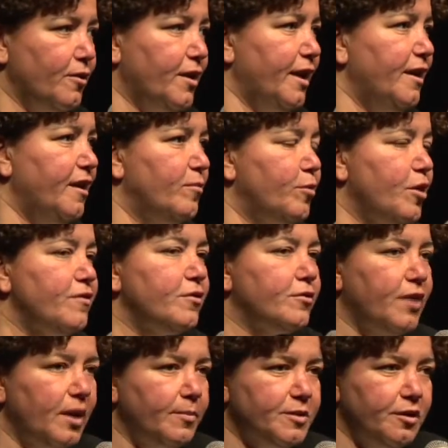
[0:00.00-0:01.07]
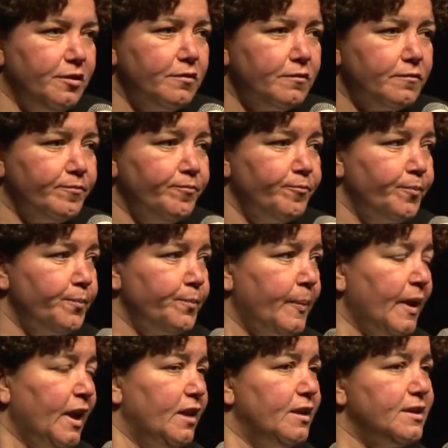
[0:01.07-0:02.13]
Okay, her brother raped her.
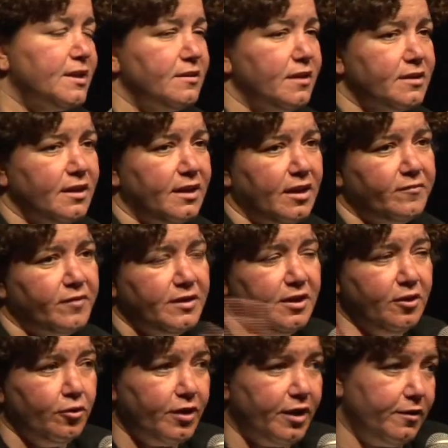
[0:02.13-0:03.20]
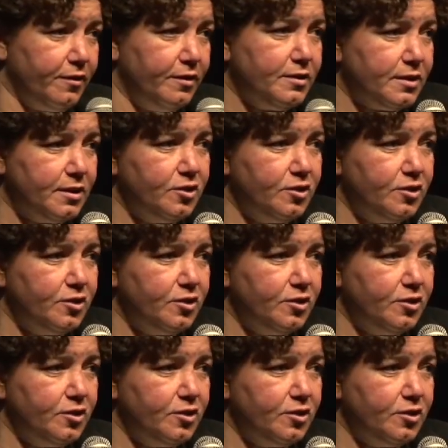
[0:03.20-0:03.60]
This is not an everyday occurrence